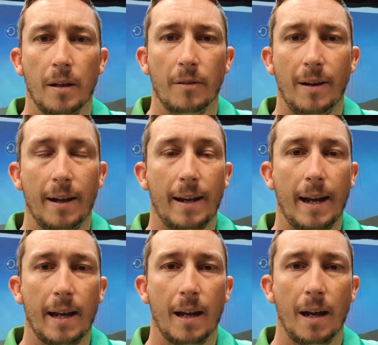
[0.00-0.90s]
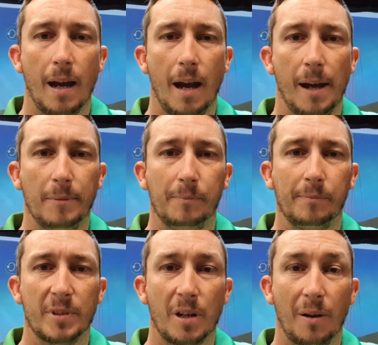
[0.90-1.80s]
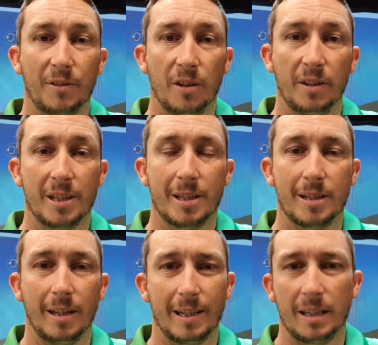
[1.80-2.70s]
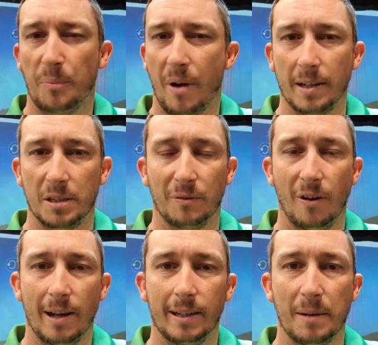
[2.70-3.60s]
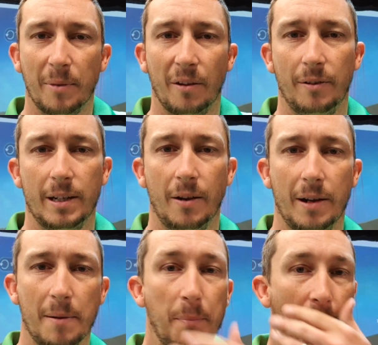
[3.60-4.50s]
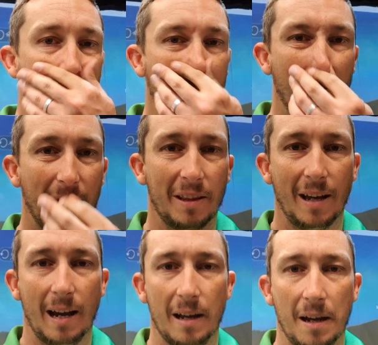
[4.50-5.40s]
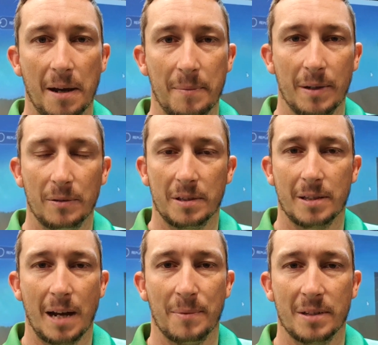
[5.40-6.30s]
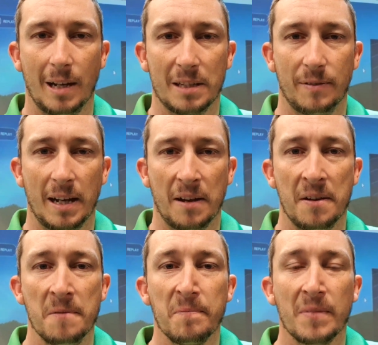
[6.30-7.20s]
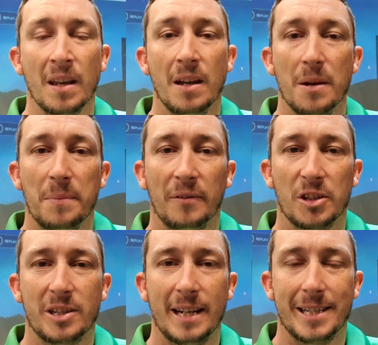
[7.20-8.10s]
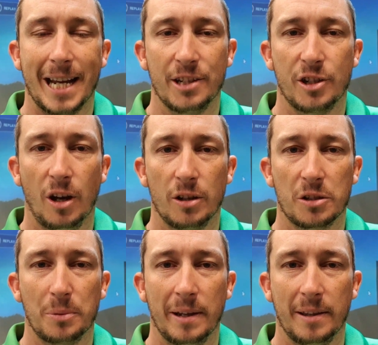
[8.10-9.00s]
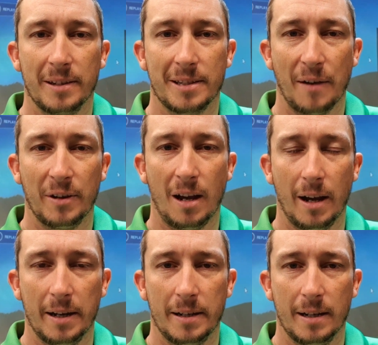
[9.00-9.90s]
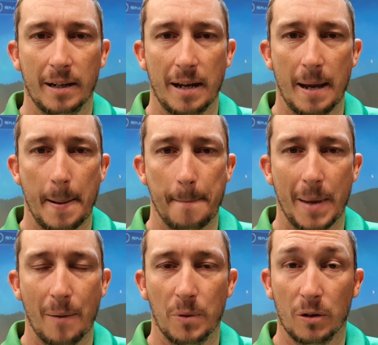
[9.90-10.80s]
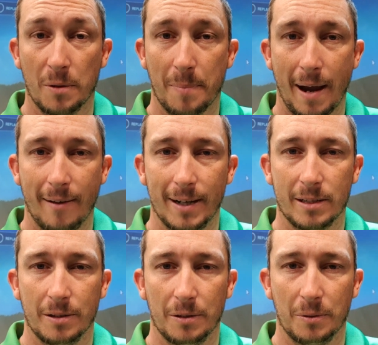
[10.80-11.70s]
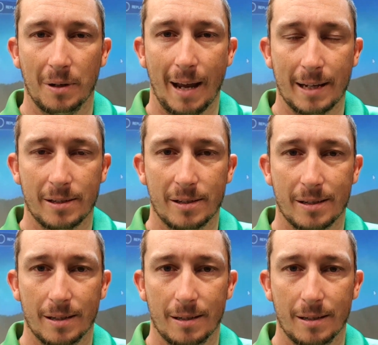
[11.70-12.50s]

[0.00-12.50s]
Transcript: Right, okay, so I did the practice for, and I didn't bother videoing it and boring you with that. It was the same as the last video, but I've just hit 10 shots with a 7-iron, and we'll compare it to last